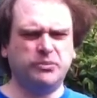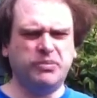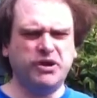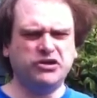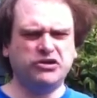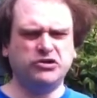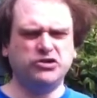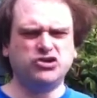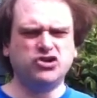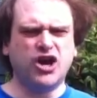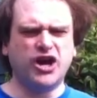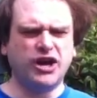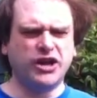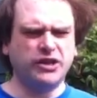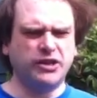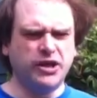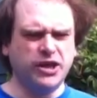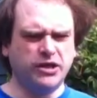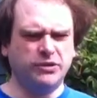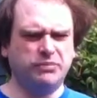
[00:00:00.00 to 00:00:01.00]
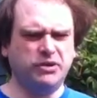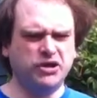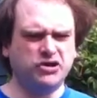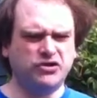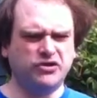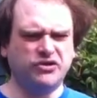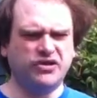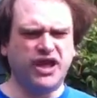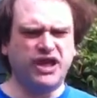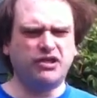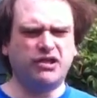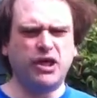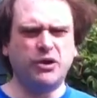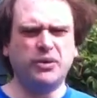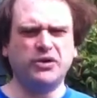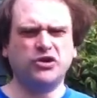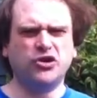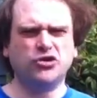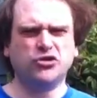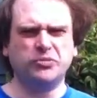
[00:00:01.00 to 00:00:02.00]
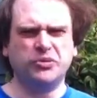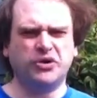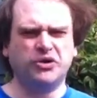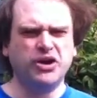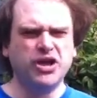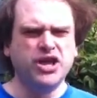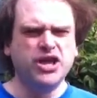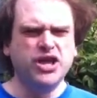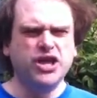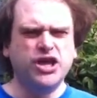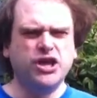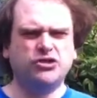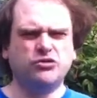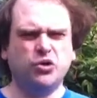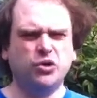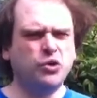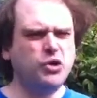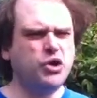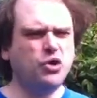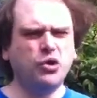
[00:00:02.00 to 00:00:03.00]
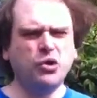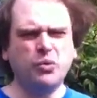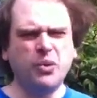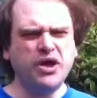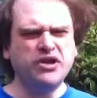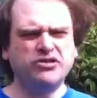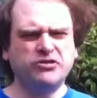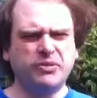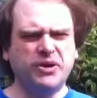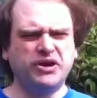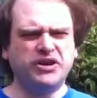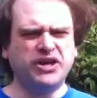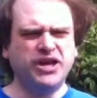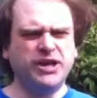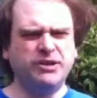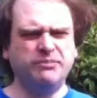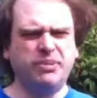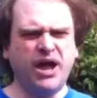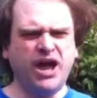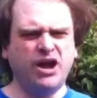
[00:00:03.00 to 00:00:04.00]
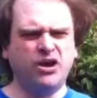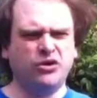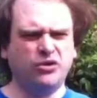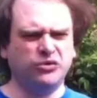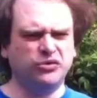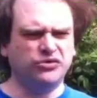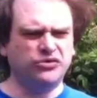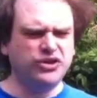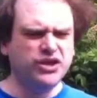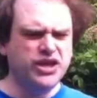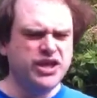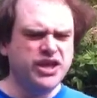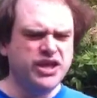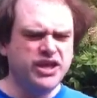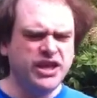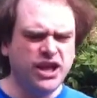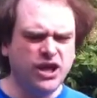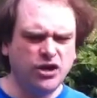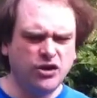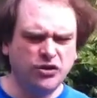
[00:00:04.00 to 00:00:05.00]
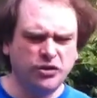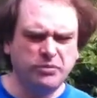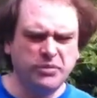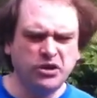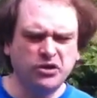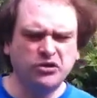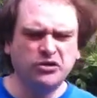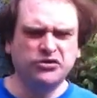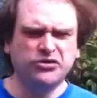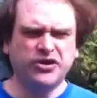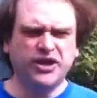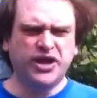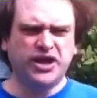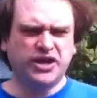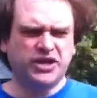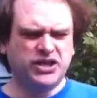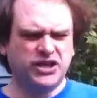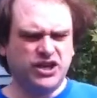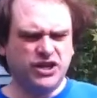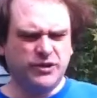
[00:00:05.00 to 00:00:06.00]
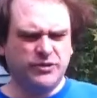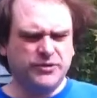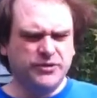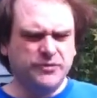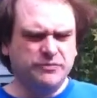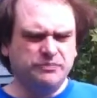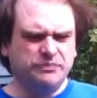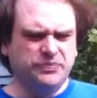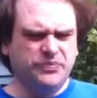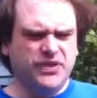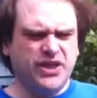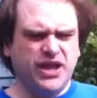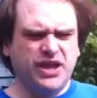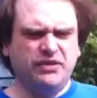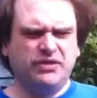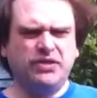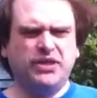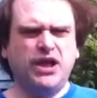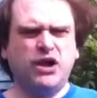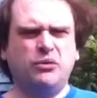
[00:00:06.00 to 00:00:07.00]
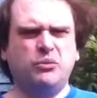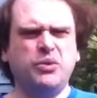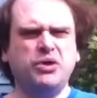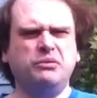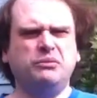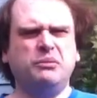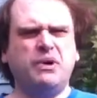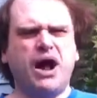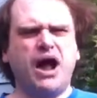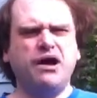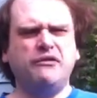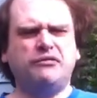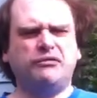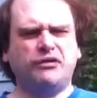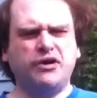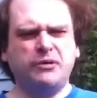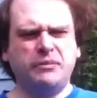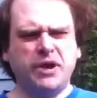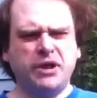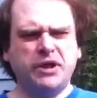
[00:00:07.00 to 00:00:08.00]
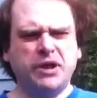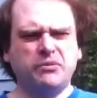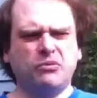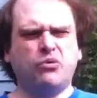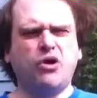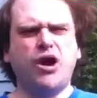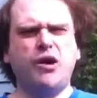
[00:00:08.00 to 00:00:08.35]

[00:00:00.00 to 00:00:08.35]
basically shot in the picture of that lightweight telescope mirror. It only weighs about 10 pounds. Now the mirrors I have a friend of mine named